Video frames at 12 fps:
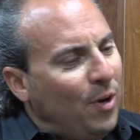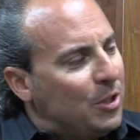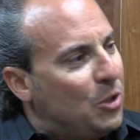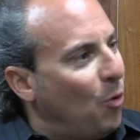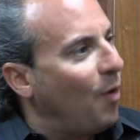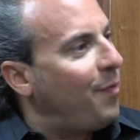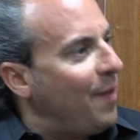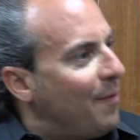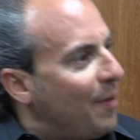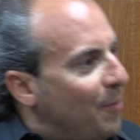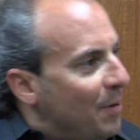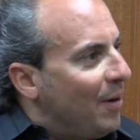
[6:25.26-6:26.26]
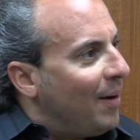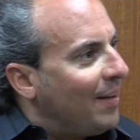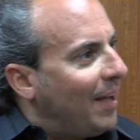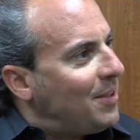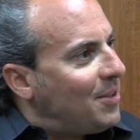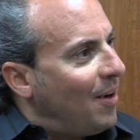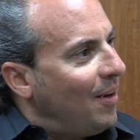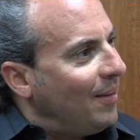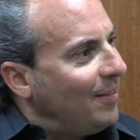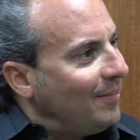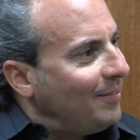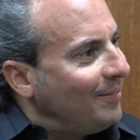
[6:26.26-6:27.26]
What is your favorite Three Dog Night
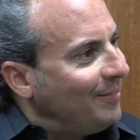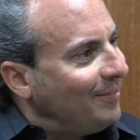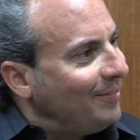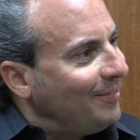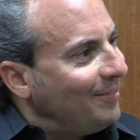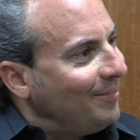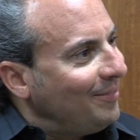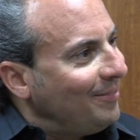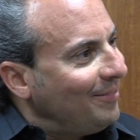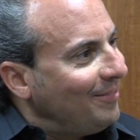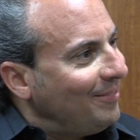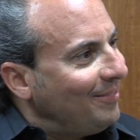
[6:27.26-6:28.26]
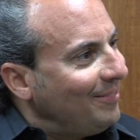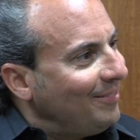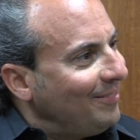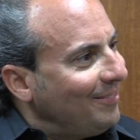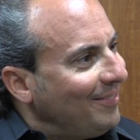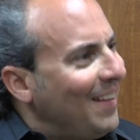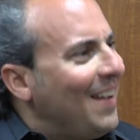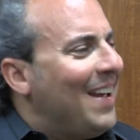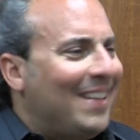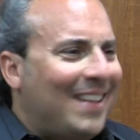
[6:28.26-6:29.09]
song? I don't have any.